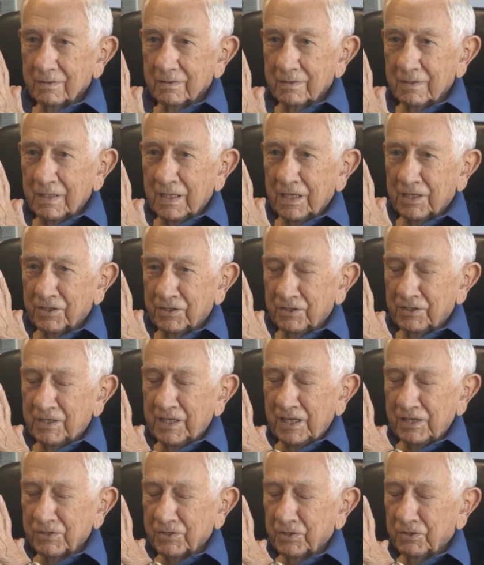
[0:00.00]

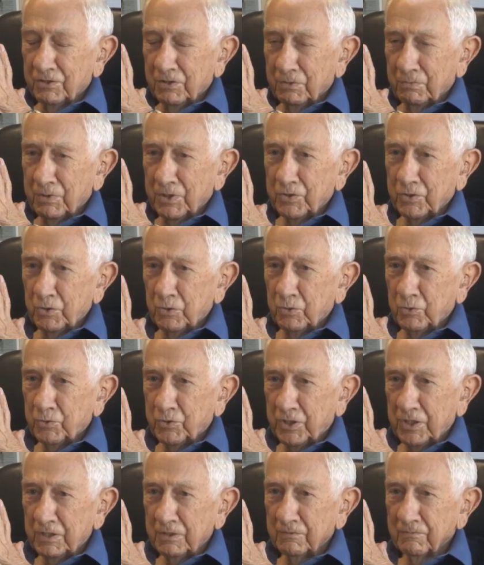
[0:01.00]
lackadaisical about the whole
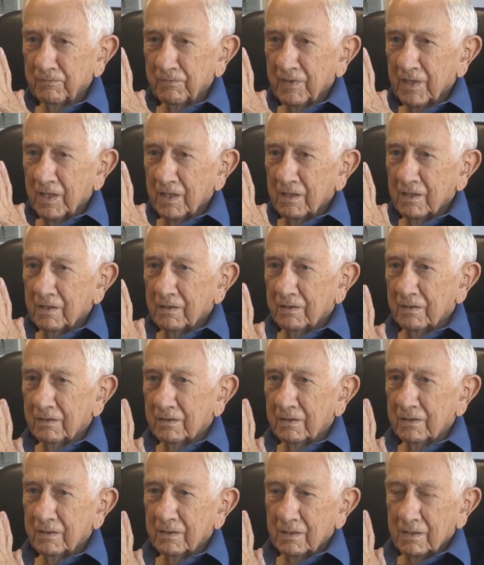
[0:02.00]
thing, all
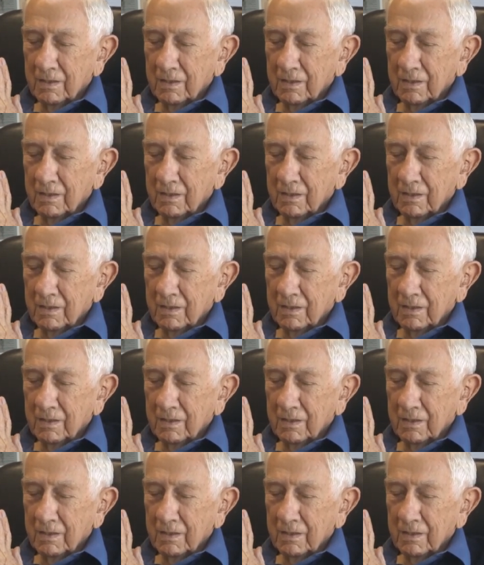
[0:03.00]
right?